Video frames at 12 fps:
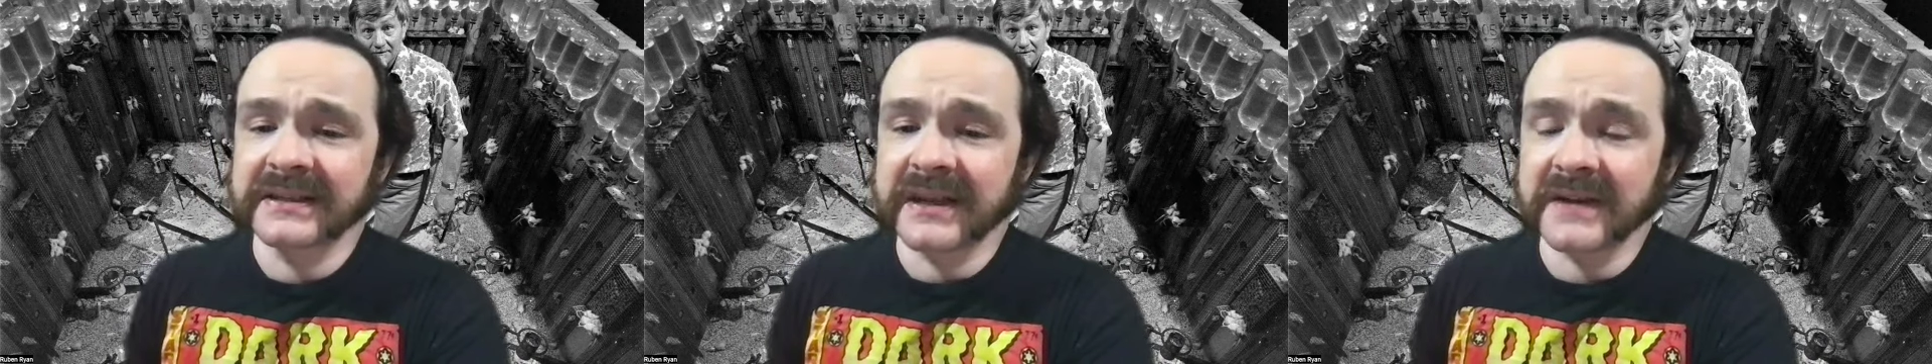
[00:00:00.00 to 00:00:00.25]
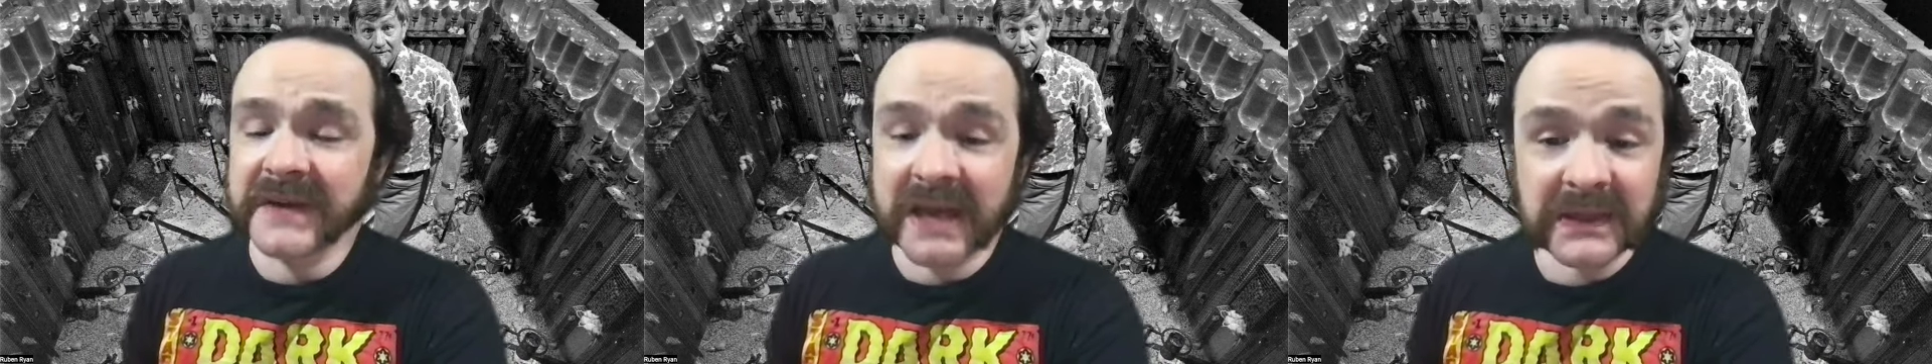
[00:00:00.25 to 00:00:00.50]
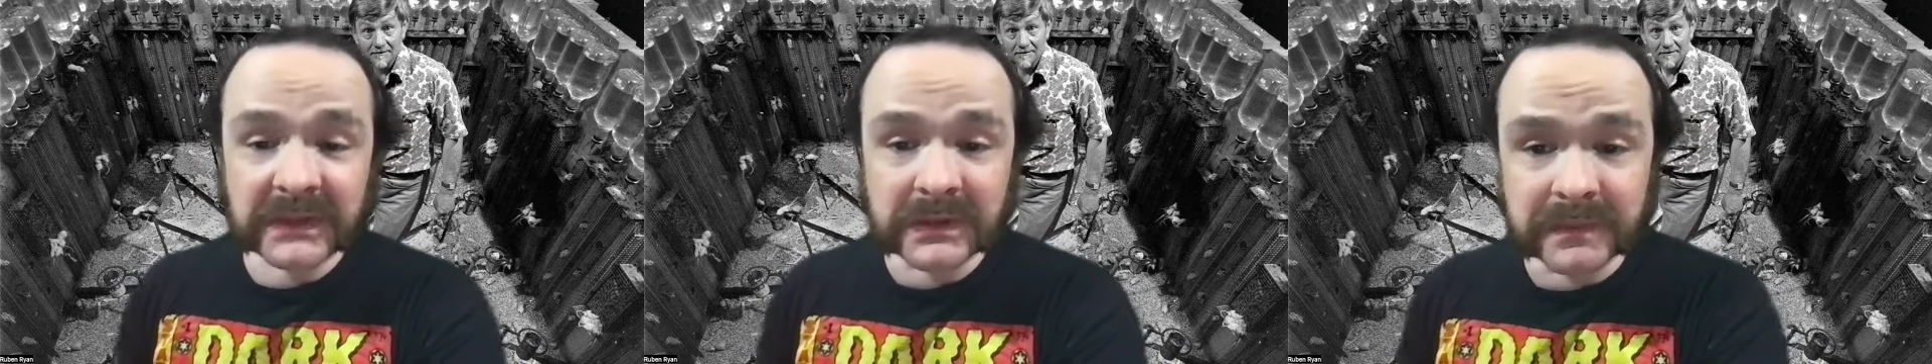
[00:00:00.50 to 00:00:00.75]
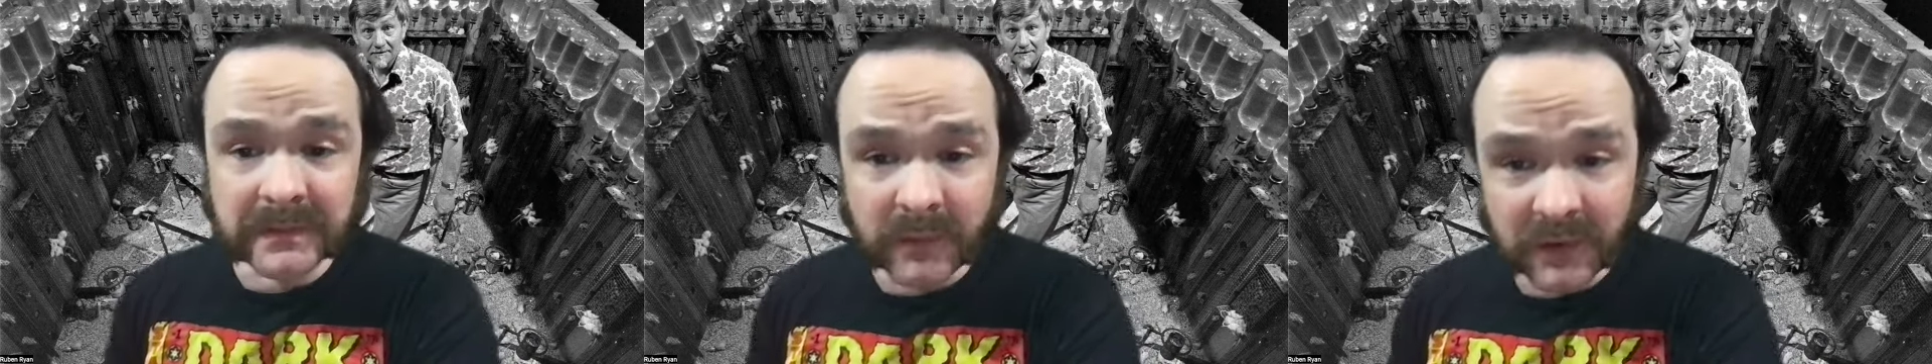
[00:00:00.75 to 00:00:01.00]
of
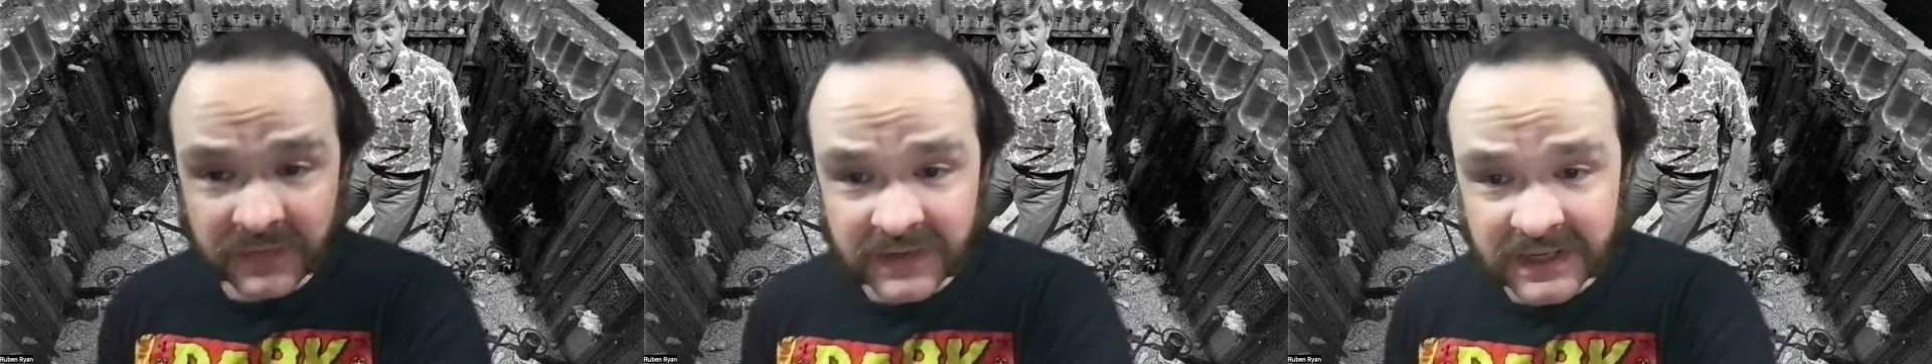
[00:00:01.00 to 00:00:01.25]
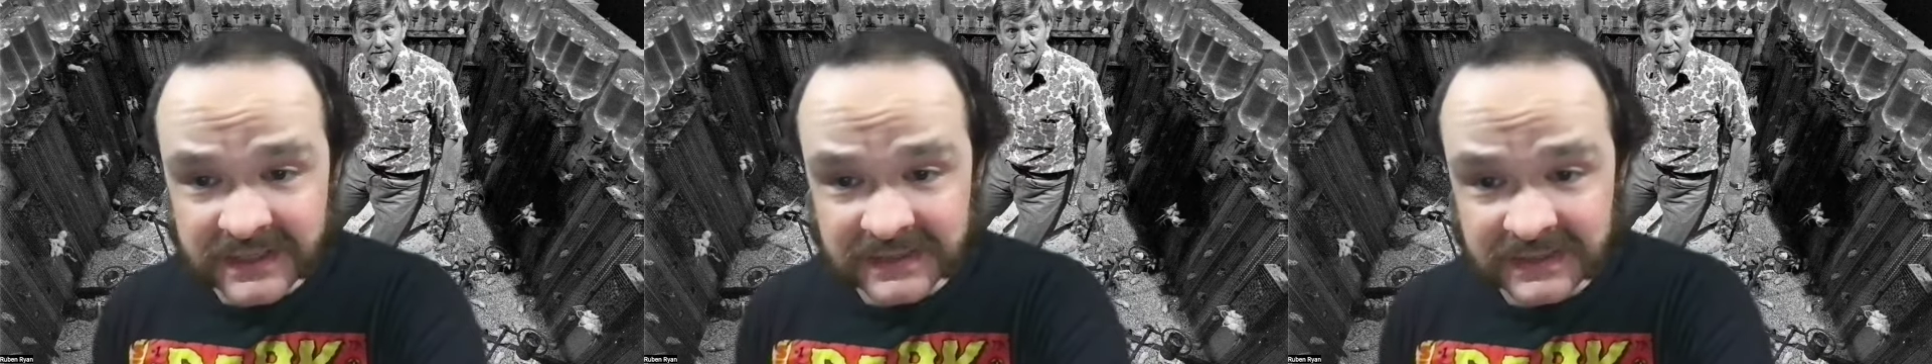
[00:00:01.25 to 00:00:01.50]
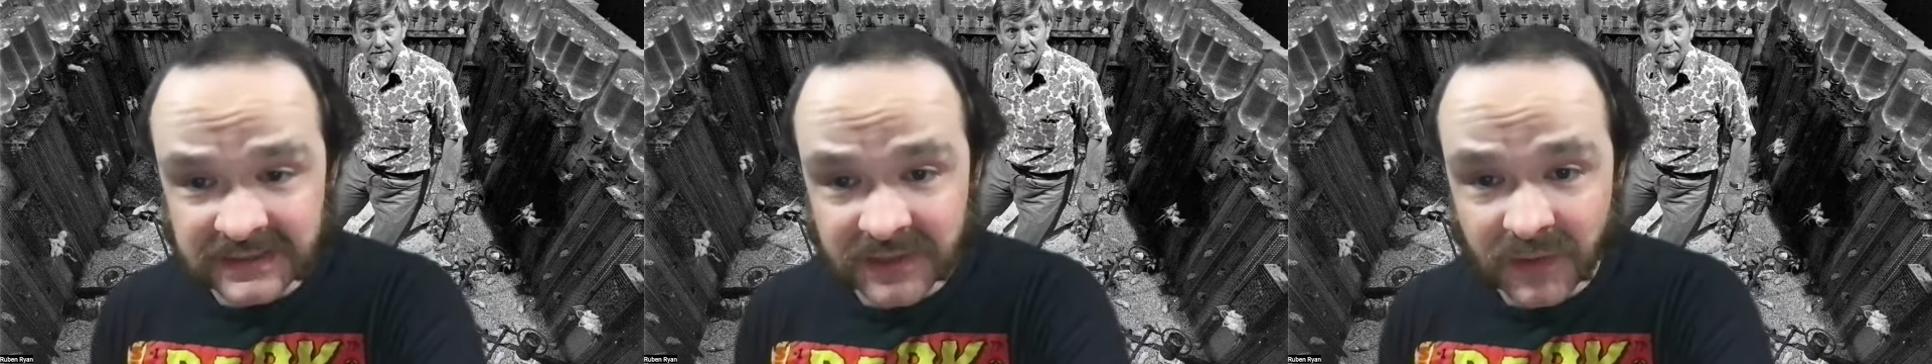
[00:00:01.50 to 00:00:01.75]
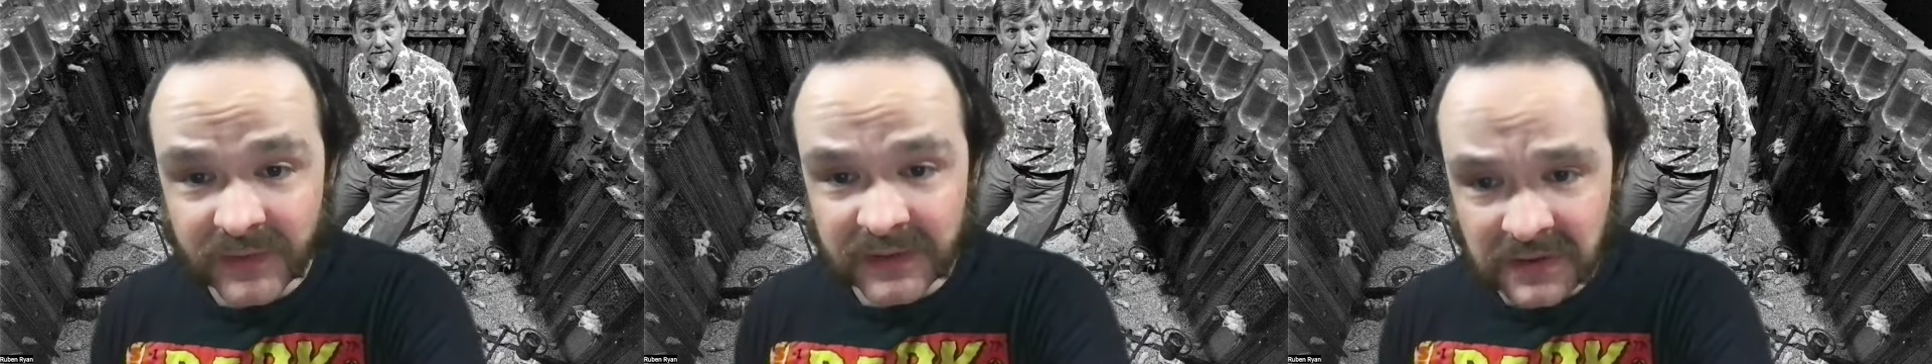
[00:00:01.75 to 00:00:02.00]
anthropomorphizing
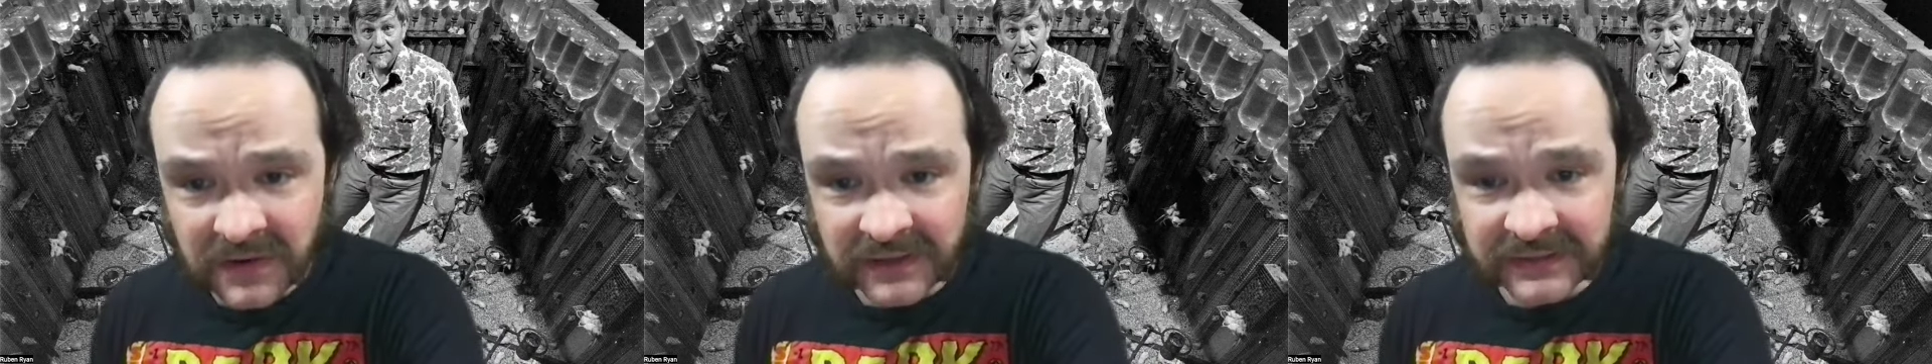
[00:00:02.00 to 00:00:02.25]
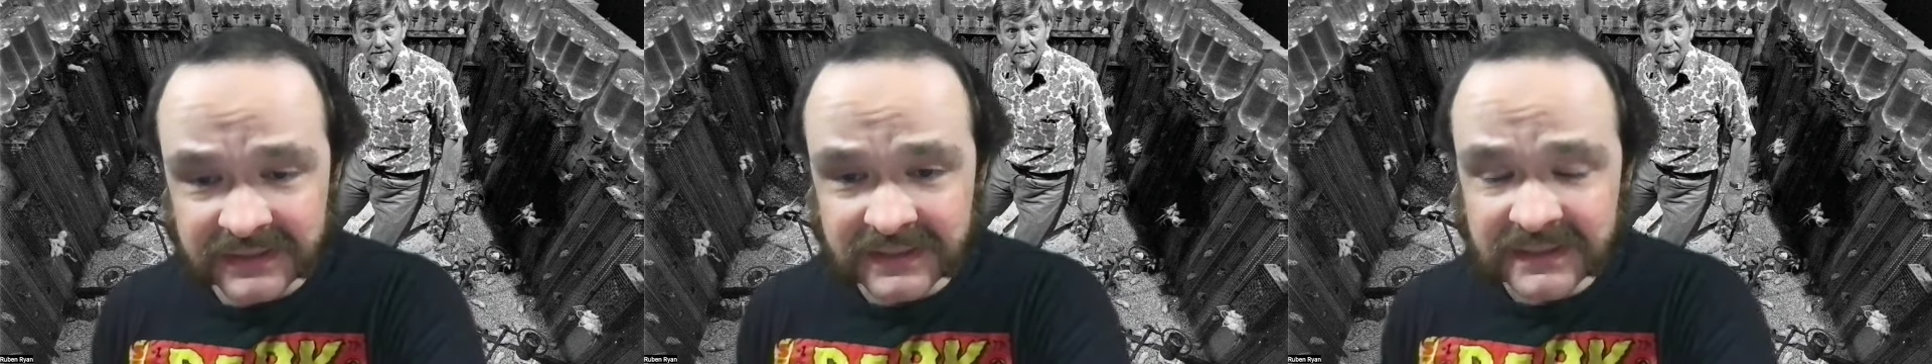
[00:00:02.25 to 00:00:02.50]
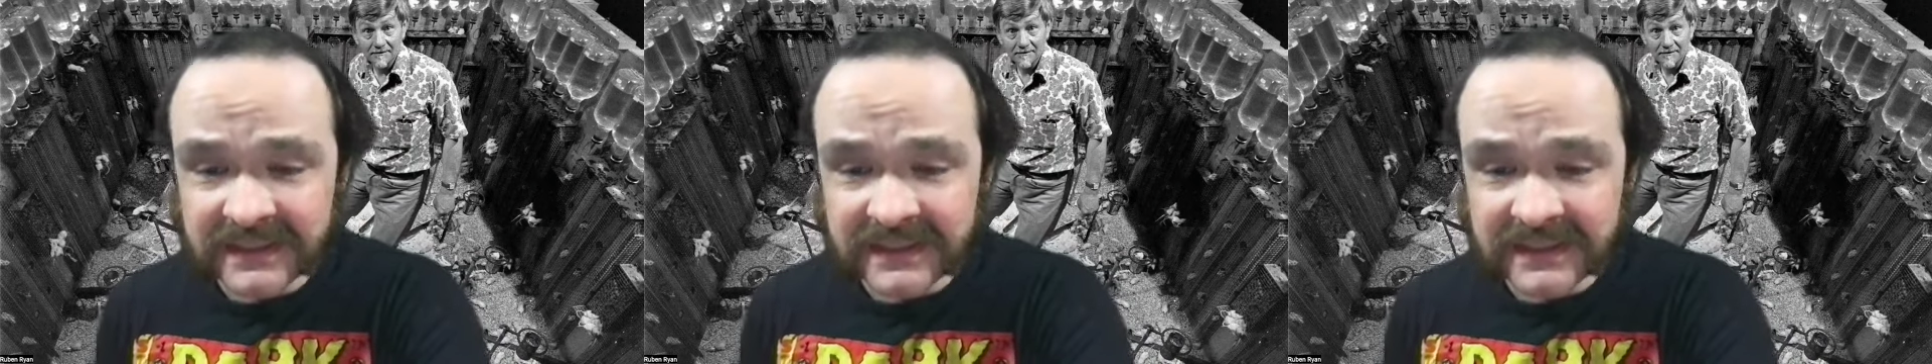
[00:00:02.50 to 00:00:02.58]
going on